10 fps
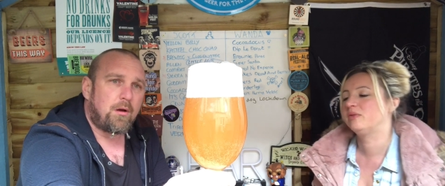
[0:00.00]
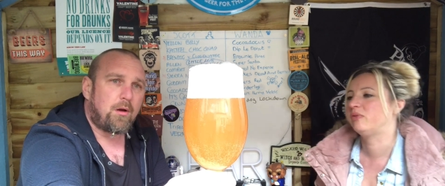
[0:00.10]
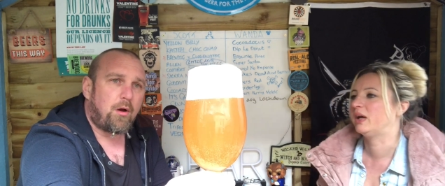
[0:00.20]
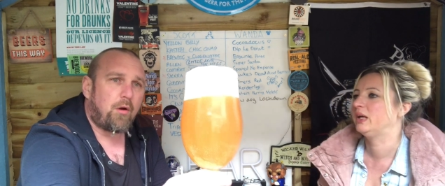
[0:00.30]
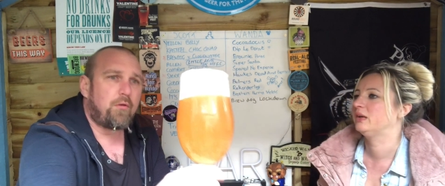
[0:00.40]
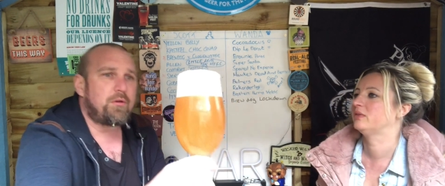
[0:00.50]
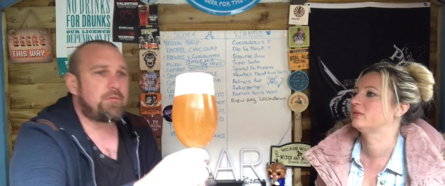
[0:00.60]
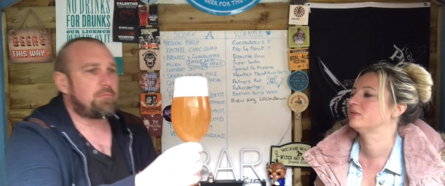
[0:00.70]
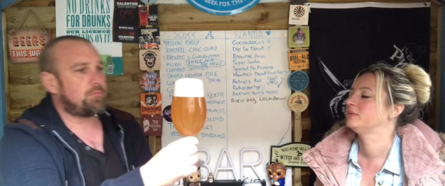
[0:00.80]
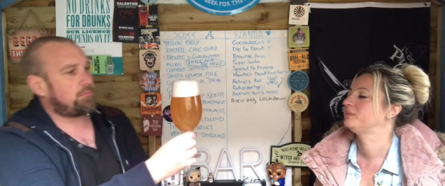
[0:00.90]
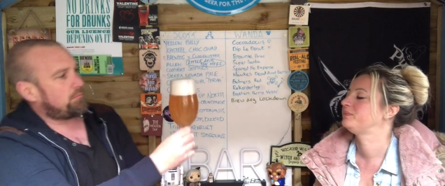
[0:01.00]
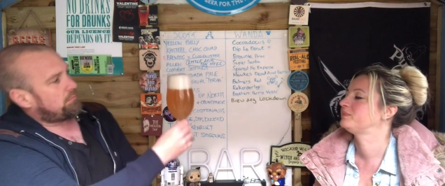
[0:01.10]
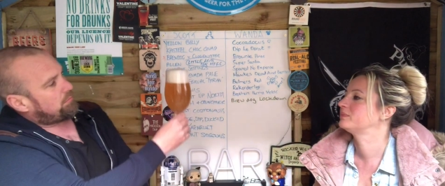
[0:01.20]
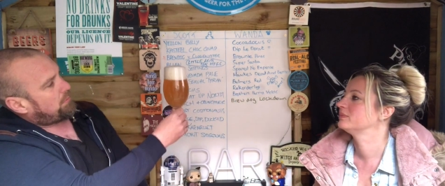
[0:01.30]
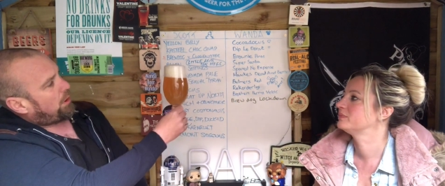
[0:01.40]
Speaker 1: flakes. Orange,
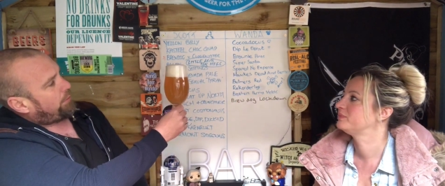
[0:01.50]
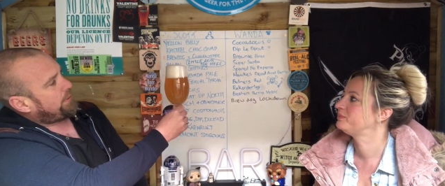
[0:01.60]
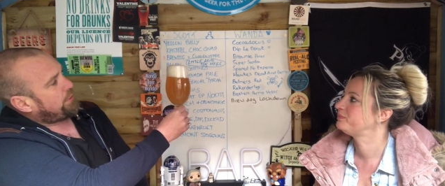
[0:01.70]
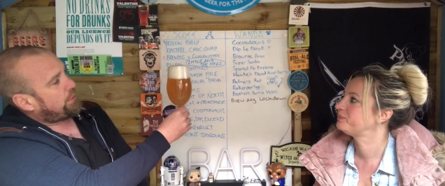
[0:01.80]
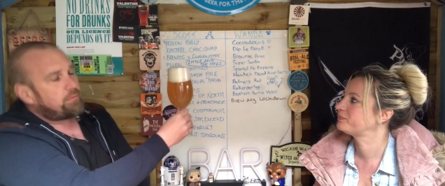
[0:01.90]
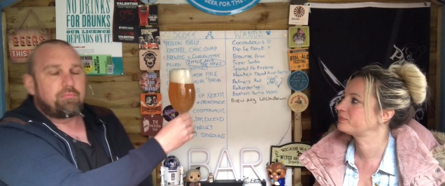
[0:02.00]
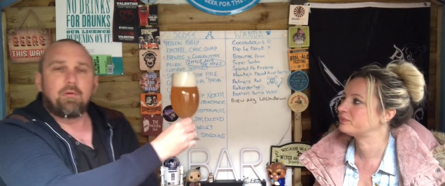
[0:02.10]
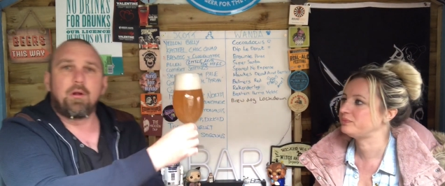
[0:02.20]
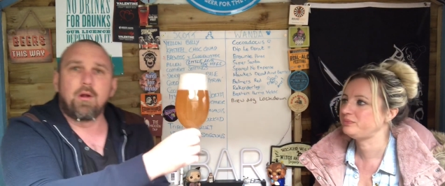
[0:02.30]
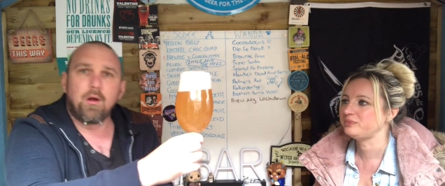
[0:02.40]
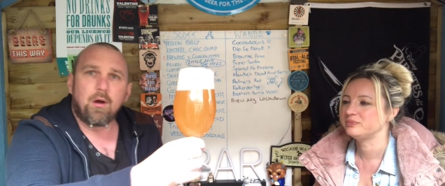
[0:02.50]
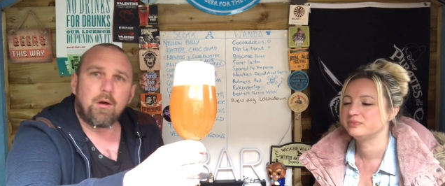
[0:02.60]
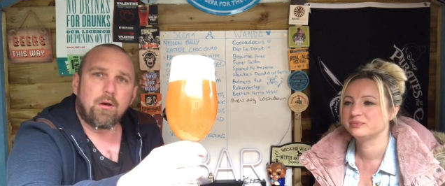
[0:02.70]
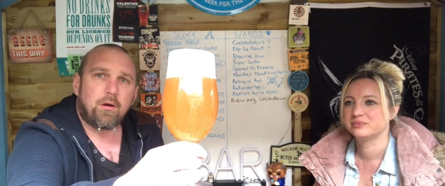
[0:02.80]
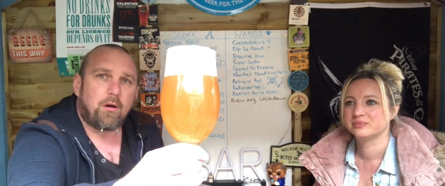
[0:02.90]
orange.
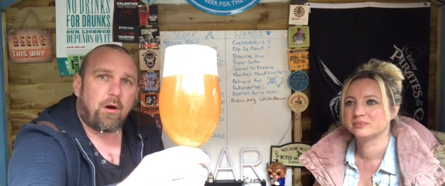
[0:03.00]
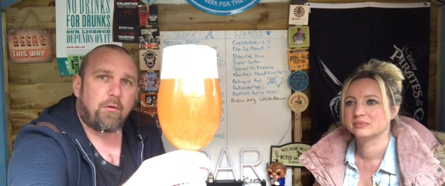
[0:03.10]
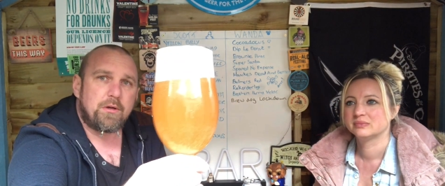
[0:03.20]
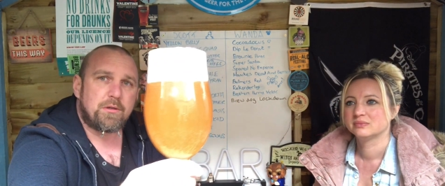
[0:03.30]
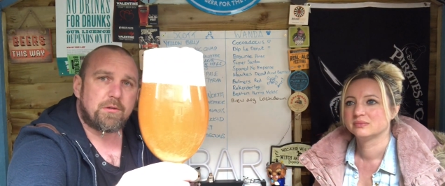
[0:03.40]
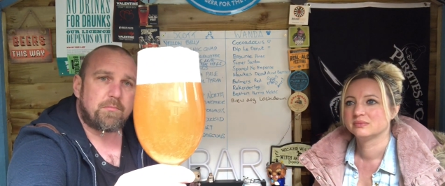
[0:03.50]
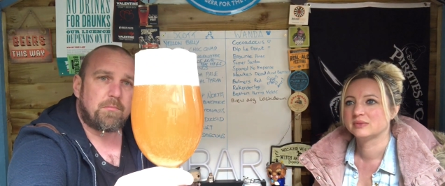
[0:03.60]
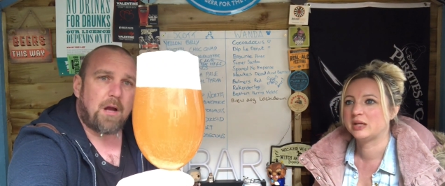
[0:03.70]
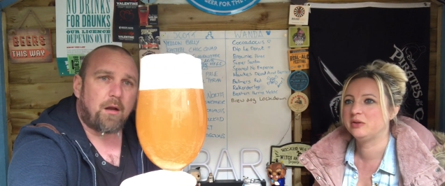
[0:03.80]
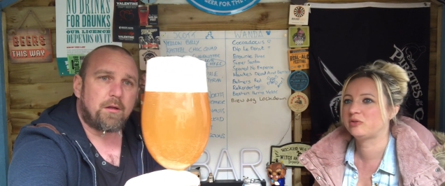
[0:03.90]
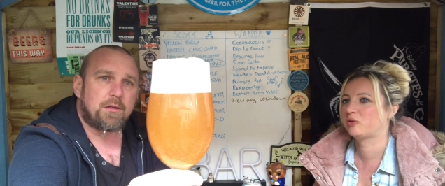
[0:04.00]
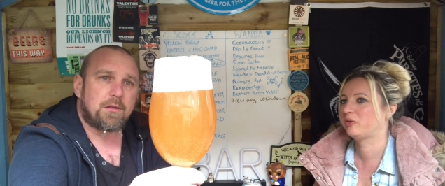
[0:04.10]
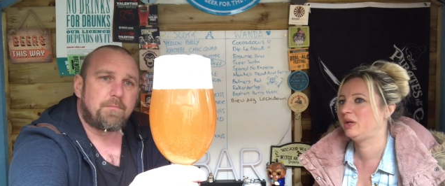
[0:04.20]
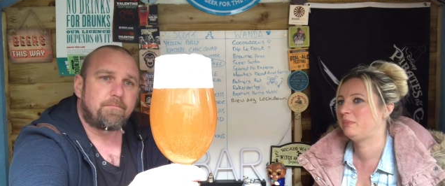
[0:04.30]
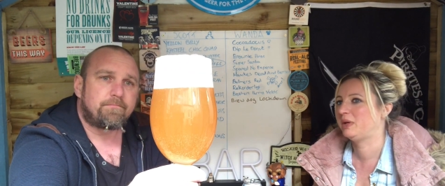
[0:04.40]
Orange coloured. It's
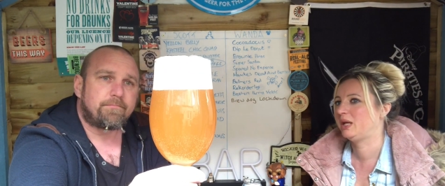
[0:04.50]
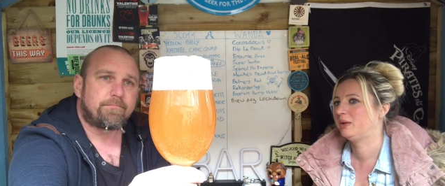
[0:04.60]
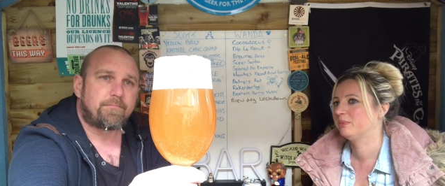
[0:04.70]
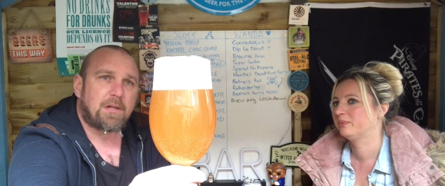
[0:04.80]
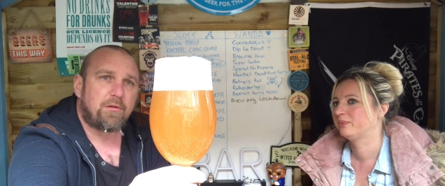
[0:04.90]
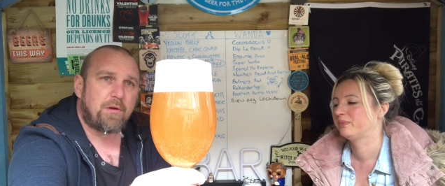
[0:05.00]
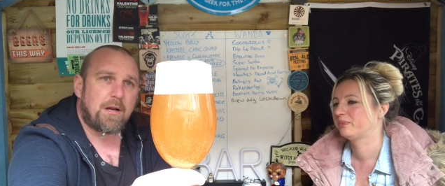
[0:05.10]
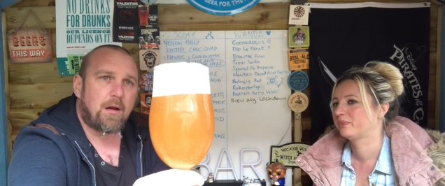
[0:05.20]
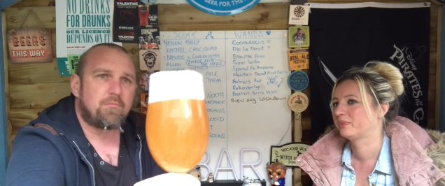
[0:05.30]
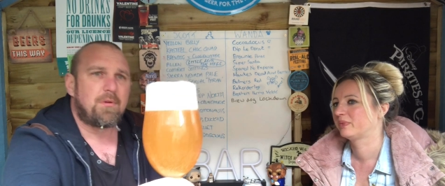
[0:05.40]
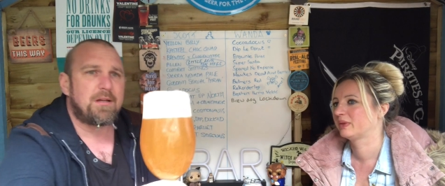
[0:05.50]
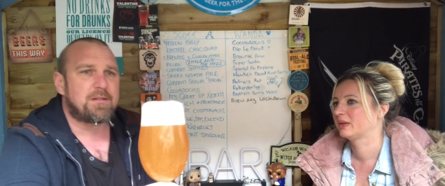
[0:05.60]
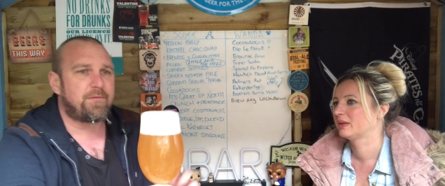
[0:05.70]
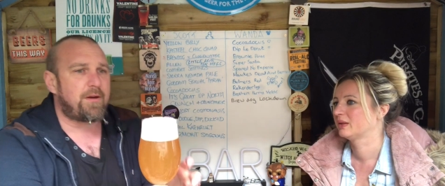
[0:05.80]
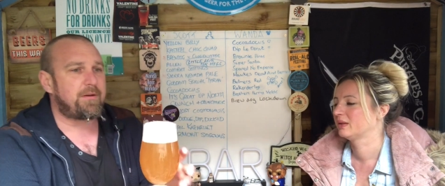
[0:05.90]
creamy. uh, it's a
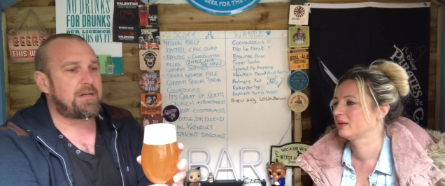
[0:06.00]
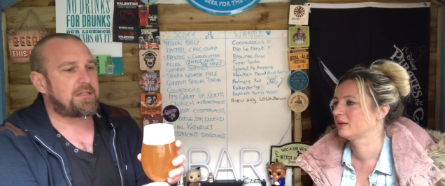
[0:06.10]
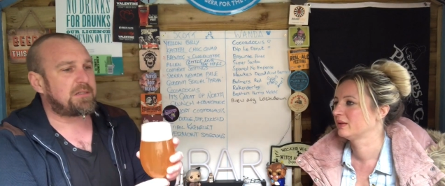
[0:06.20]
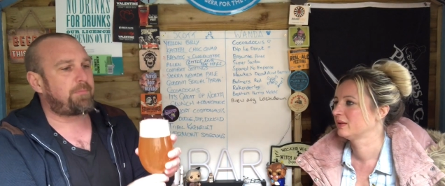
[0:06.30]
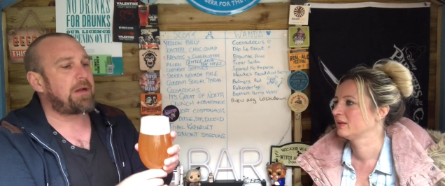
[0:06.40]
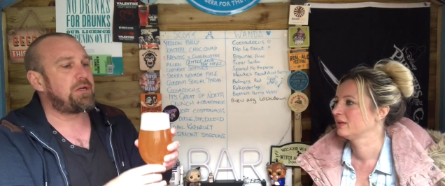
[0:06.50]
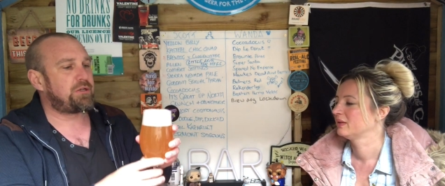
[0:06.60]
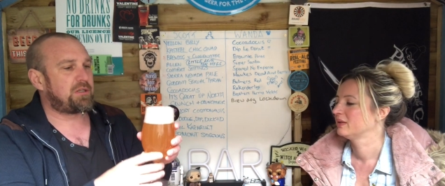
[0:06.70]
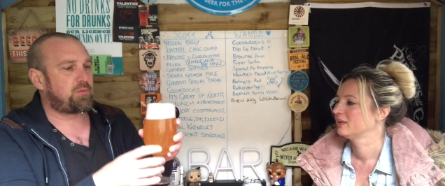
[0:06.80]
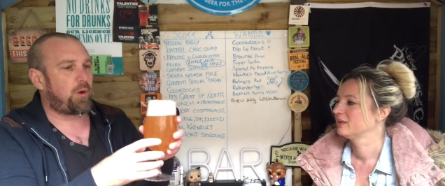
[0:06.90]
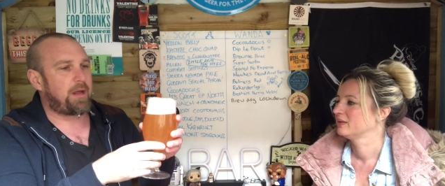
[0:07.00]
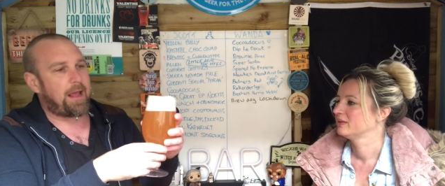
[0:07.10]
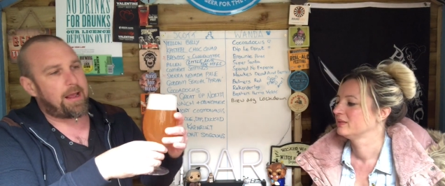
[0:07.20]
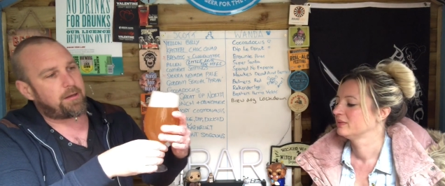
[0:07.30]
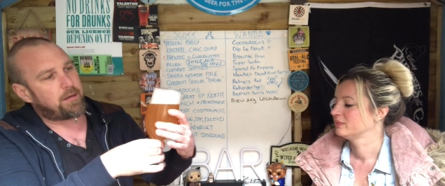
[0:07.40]
very spacious white
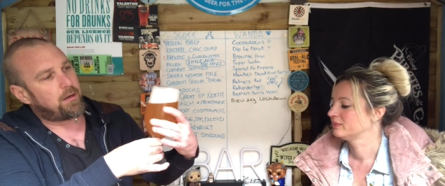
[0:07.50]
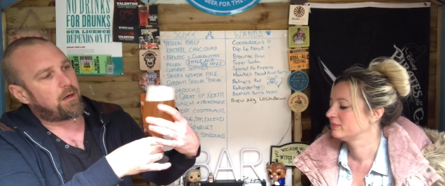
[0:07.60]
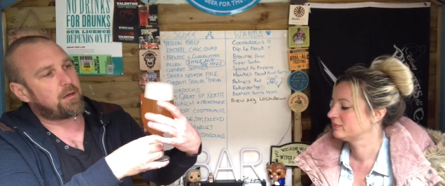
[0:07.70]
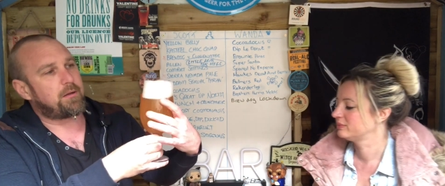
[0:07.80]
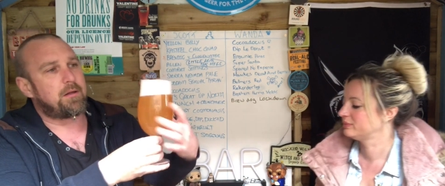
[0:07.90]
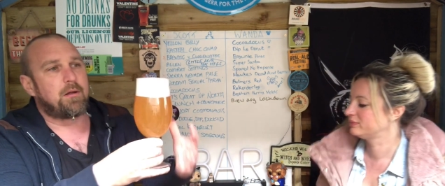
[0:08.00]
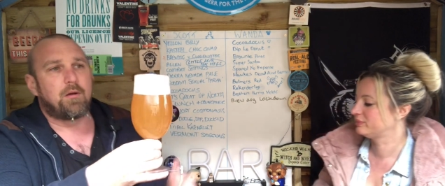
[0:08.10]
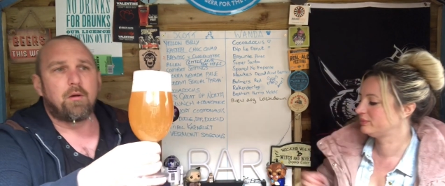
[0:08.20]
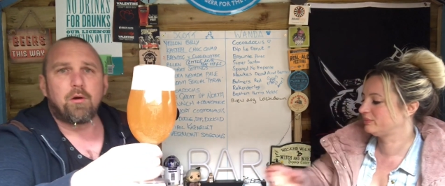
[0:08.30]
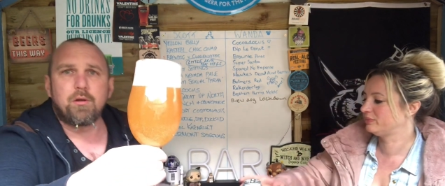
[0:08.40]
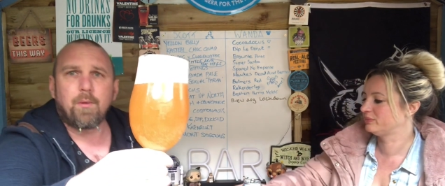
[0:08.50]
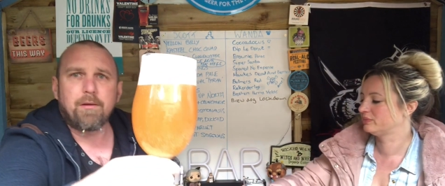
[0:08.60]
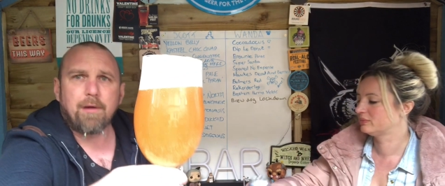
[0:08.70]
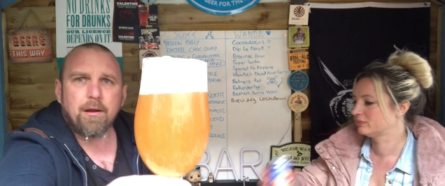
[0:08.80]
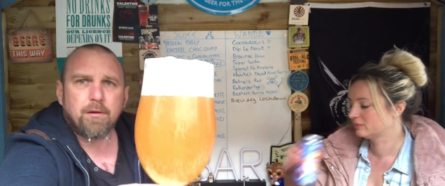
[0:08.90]
head. the way
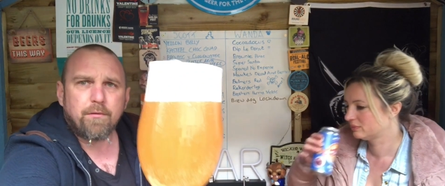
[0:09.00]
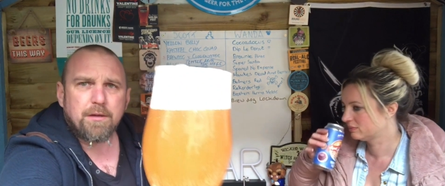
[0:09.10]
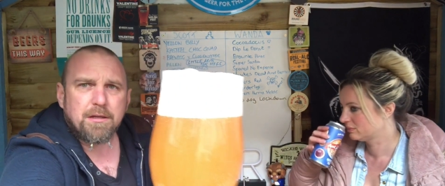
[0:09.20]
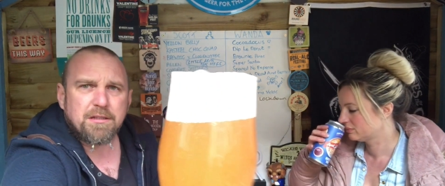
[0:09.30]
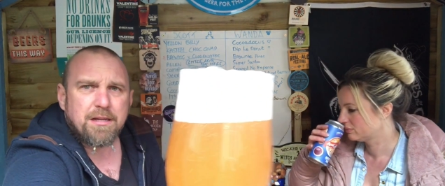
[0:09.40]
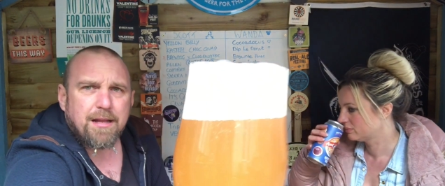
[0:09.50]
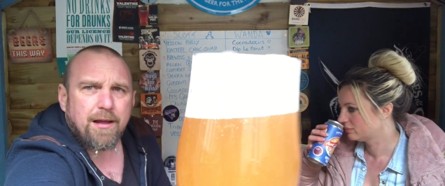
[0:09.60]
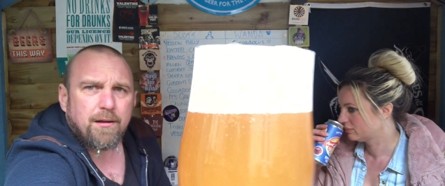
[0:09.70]
round, I don't know if you can see that.